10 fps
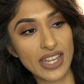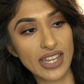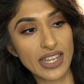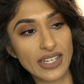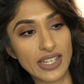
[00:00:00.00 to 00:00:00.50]

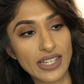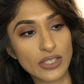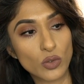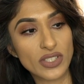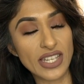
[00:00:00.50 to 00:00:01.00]
in
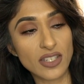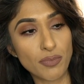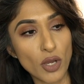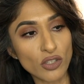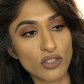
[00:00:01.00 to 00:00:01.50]
little tester
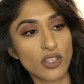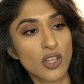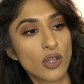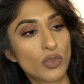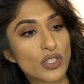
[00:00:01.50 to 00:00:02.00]
pots,
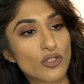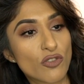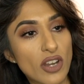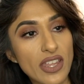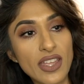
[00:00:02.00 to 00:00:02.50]
which is
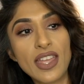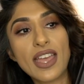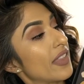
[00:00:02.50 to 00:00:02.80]
great.